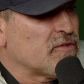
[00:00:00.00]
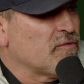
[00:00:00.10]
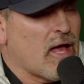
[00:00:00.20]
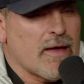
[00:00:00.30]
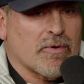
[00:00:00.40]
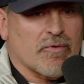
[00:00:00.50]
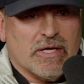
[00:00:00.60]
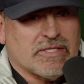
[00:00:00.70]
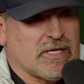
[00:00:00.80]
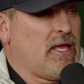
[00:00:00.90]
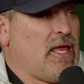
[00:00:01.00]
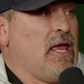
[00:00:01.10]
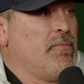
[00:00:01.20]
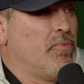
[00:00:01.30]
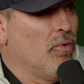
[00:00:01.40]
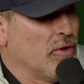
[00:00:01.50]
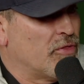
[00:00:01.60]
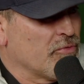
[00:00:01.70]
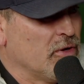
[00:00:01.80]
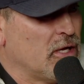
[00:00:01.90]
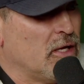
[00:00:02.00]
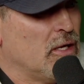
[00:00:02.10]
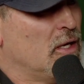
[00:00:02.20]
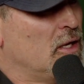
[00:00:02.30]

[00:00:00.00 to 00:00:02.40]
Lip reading: lineman rates at an 8.3.